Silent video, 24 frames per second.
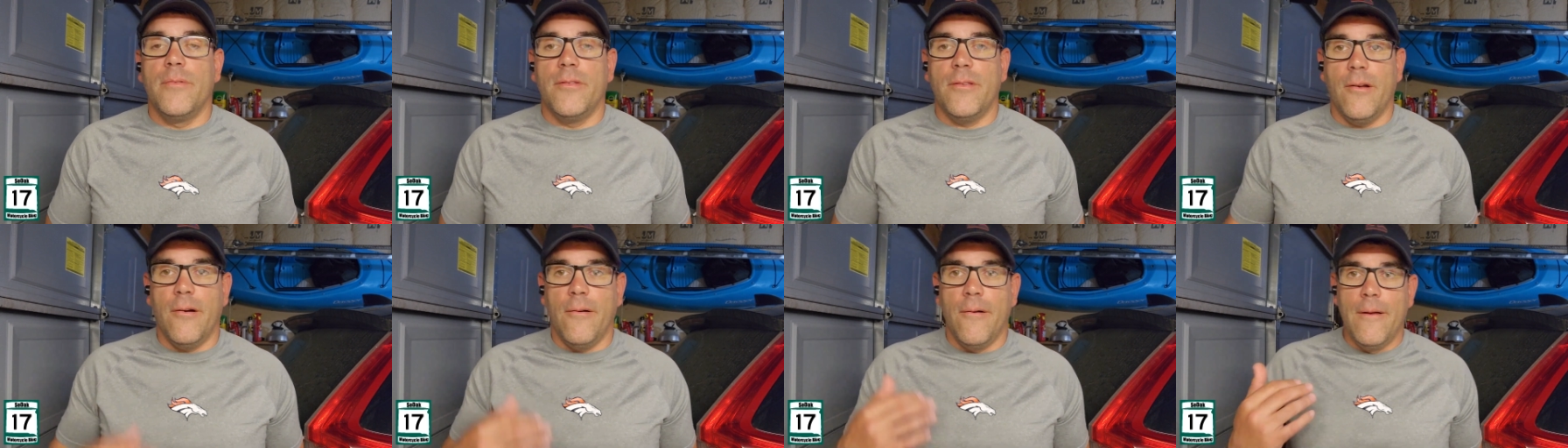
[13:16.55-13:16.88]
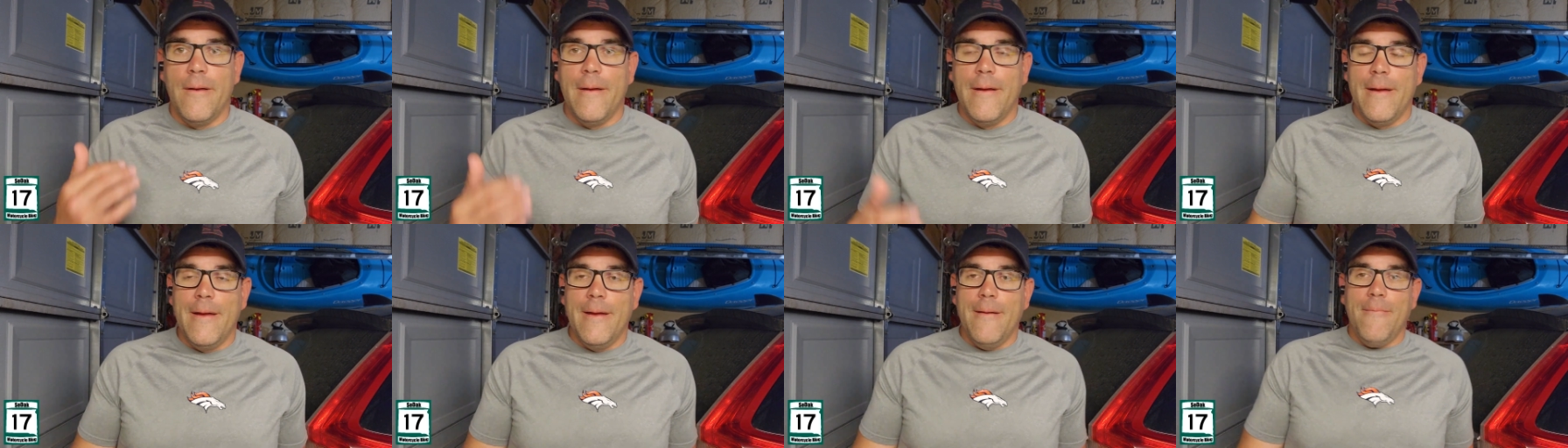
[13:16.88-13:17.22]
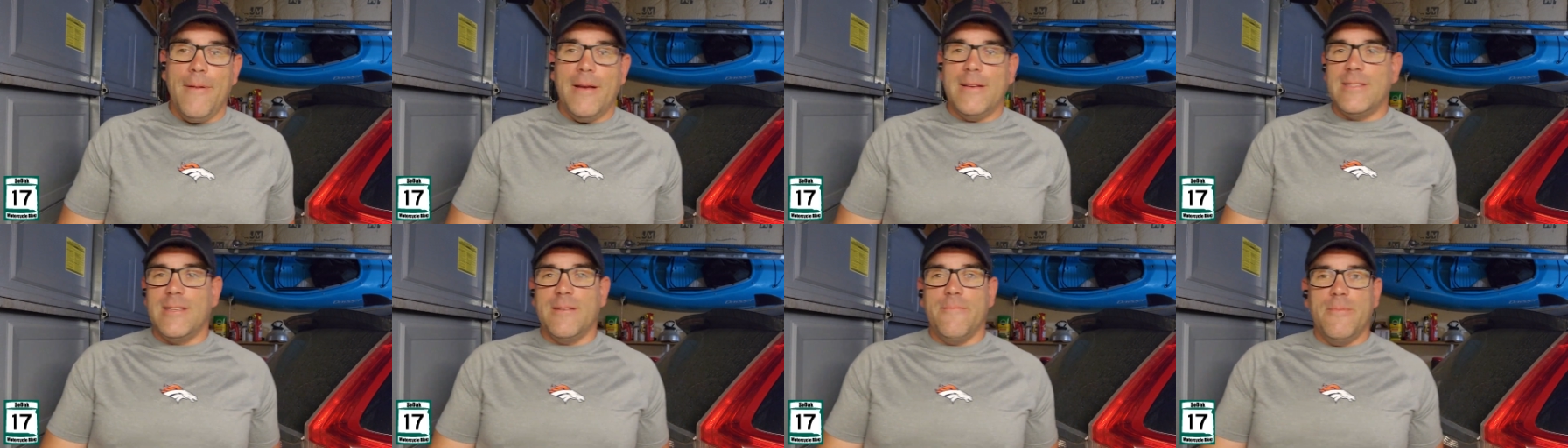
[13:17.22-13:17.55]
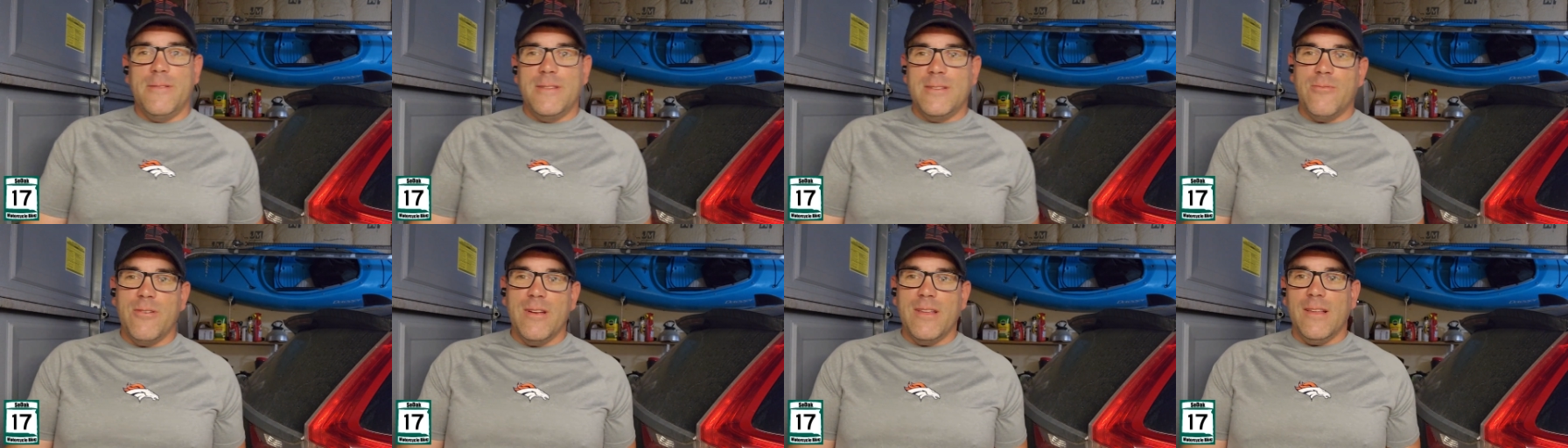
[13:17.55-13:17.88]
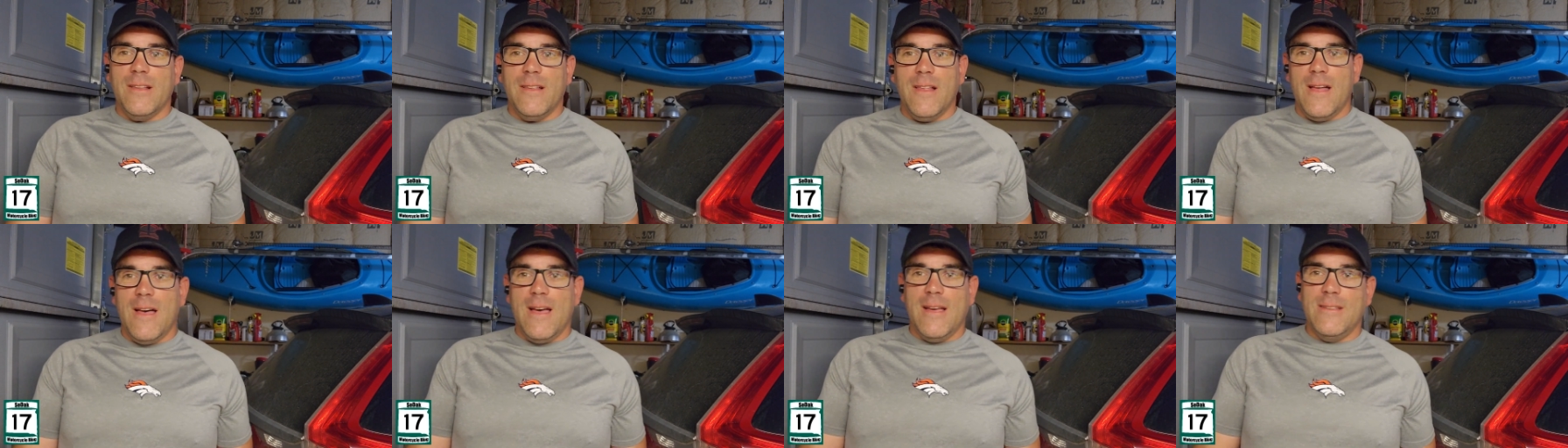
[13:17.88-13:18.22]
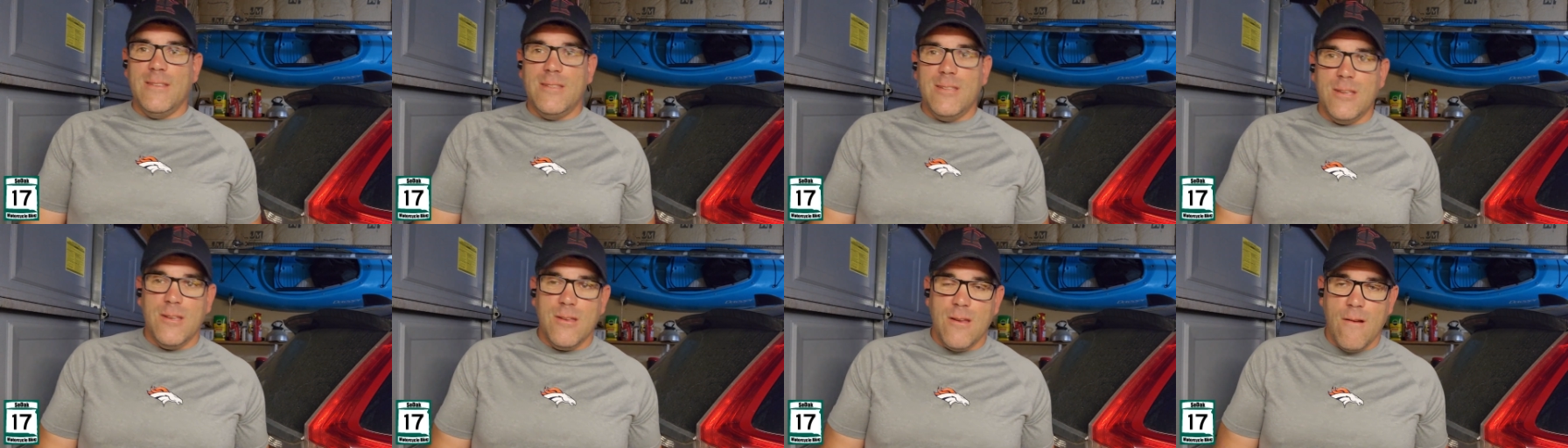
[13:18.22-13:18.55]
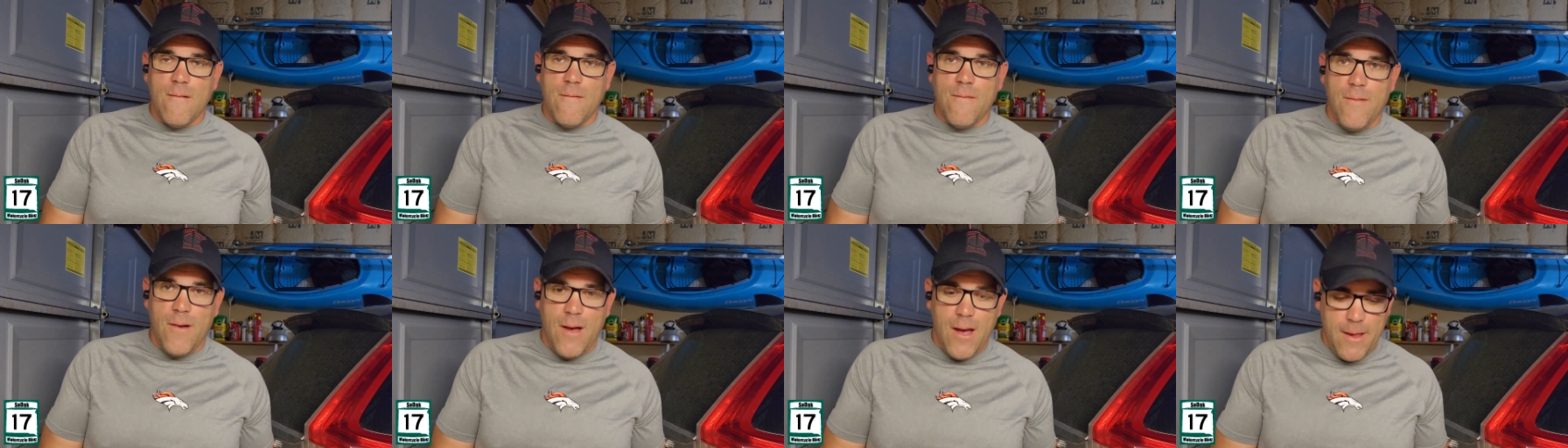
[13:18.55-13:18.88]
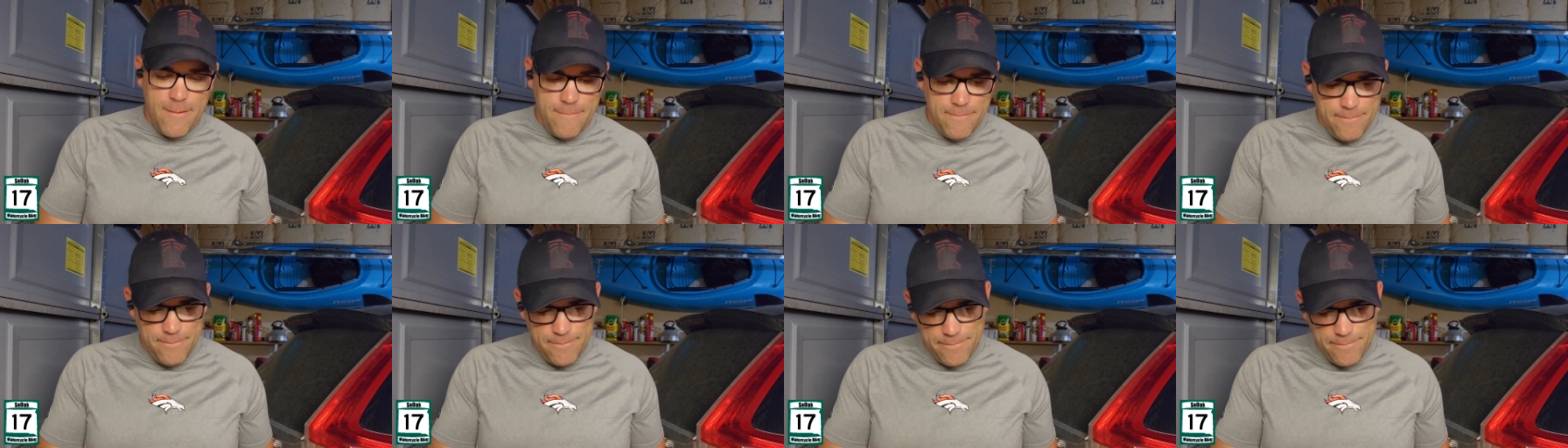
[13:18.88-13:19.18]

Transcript: So basically, between the lines, you're fine.